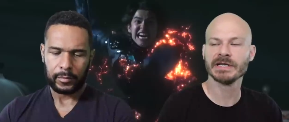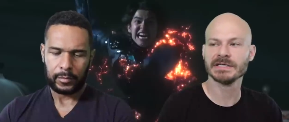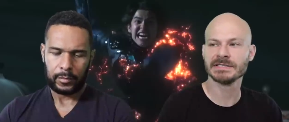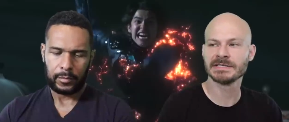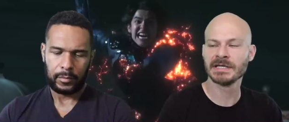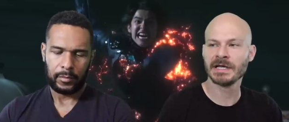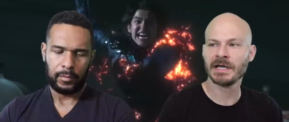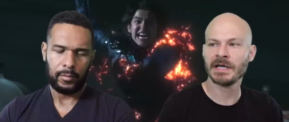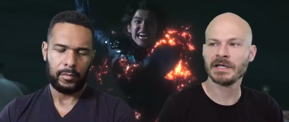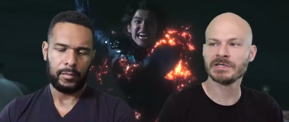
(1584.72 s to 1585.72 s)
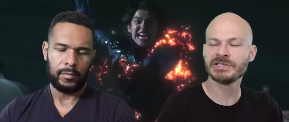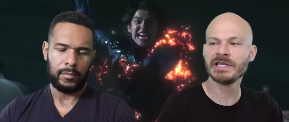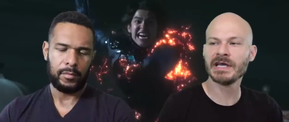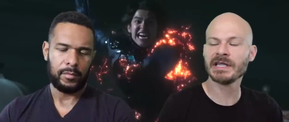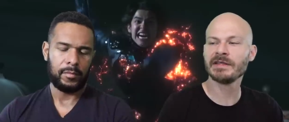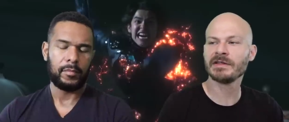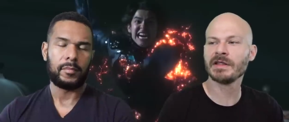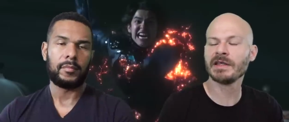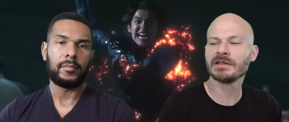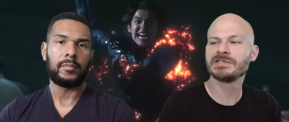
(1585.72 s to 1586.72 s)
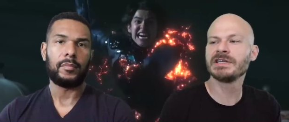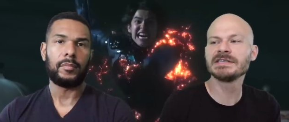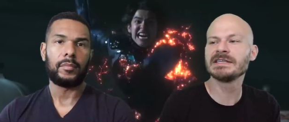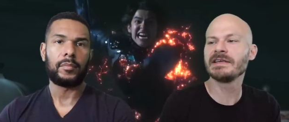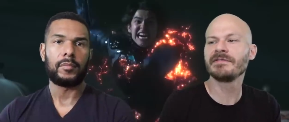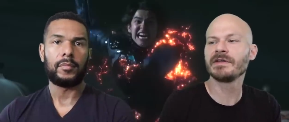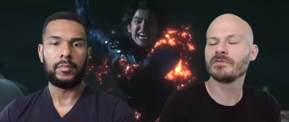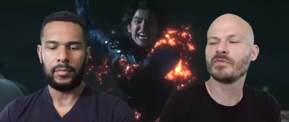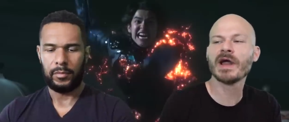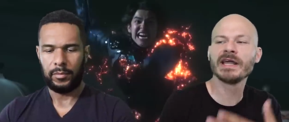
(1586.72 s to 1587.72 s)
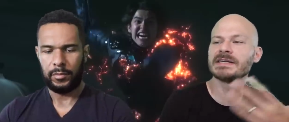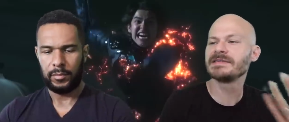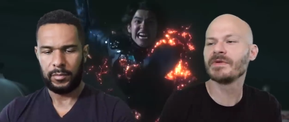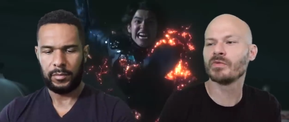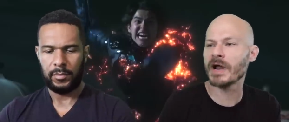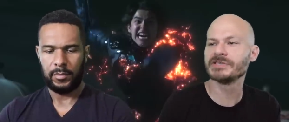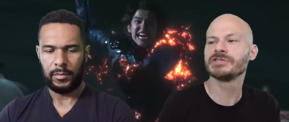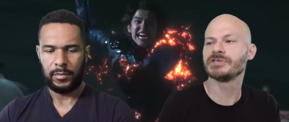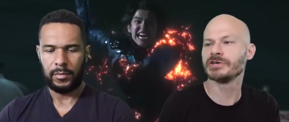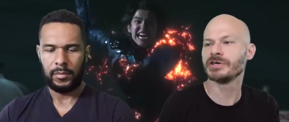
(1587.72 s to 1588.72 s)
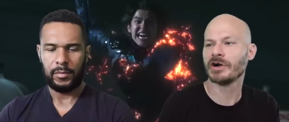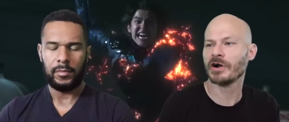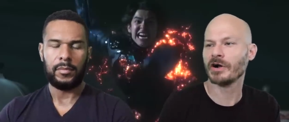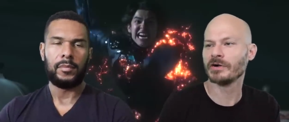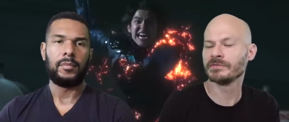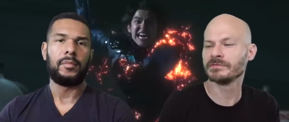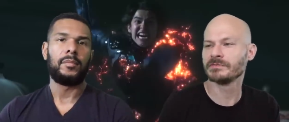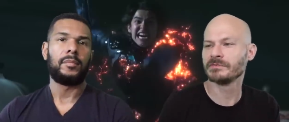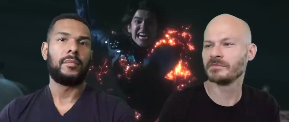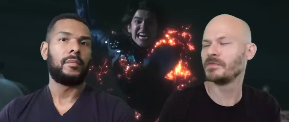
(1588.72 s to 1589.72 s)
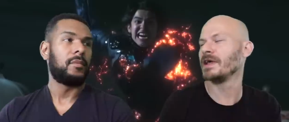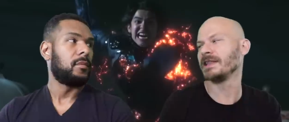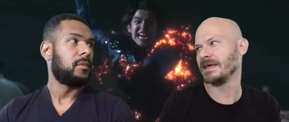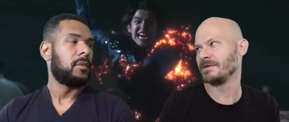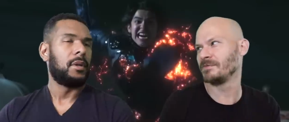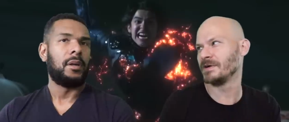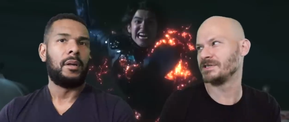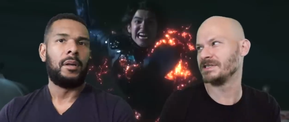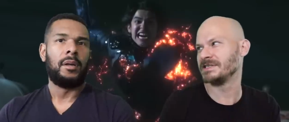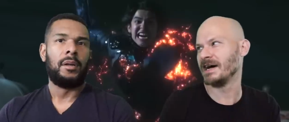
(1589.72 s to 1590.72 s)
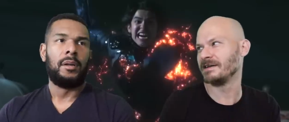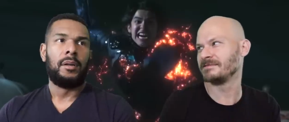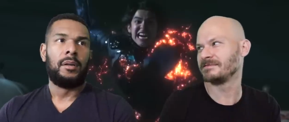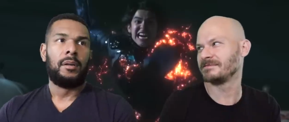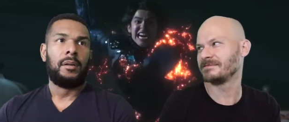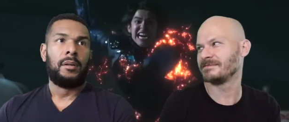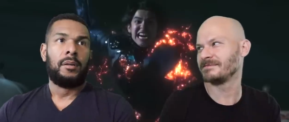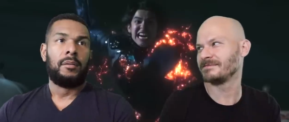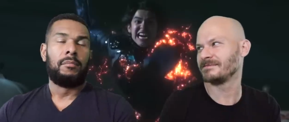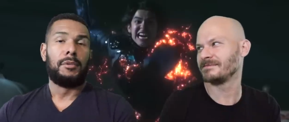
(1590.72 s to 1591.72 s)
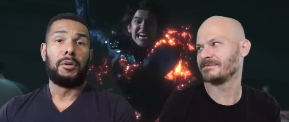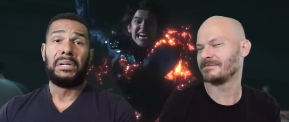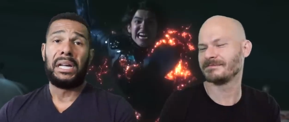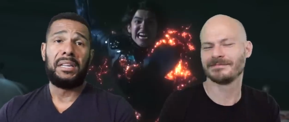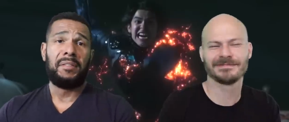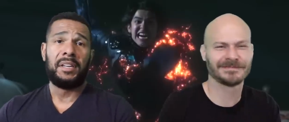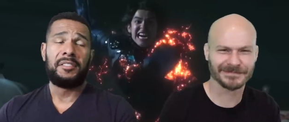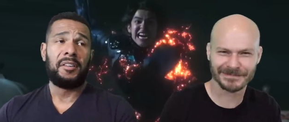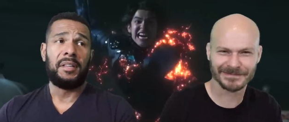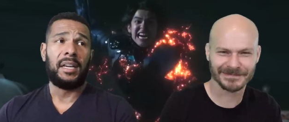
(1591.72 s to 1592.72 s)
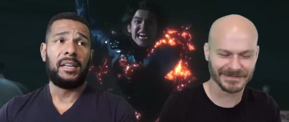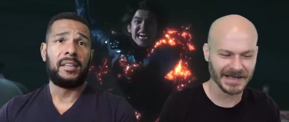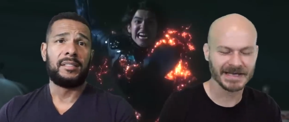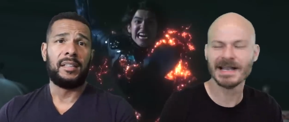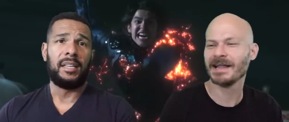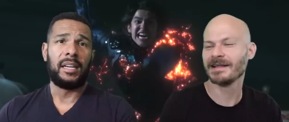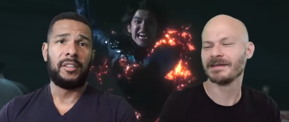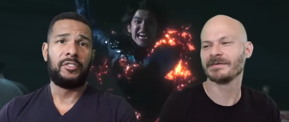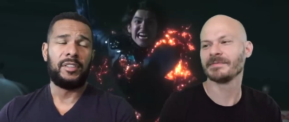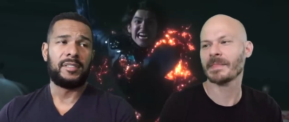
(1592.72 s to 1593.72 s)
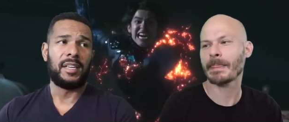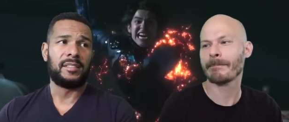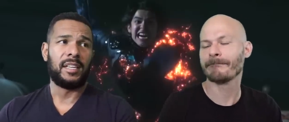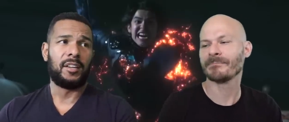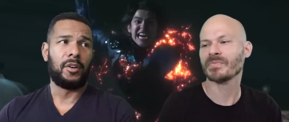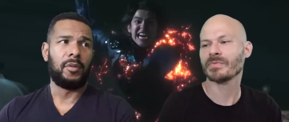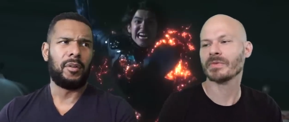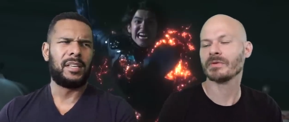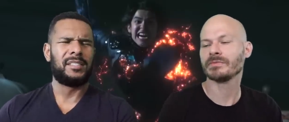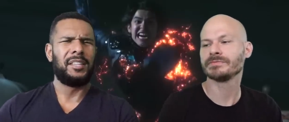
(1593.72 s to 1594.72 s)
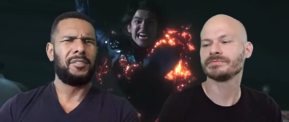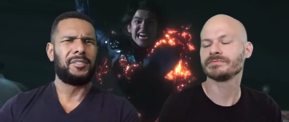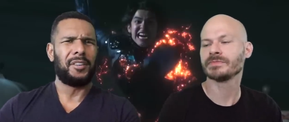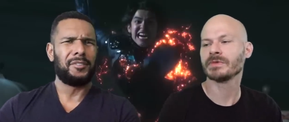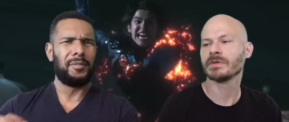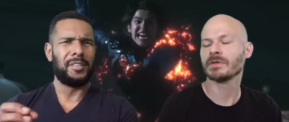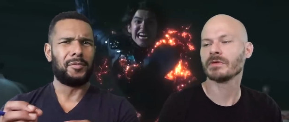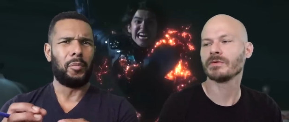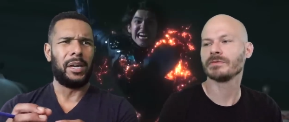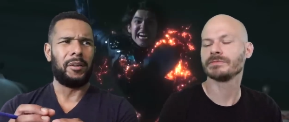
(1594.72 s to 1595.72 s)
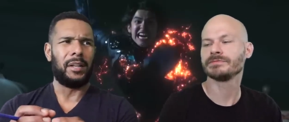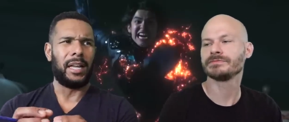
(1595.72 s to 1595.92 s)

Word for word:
Speaker 1: is she does she doesn't even it doesn't even register to her really
Speaker 2: what she's done. No, not even until the end, because in no. the end she says like, "Oh," because then there's also this weird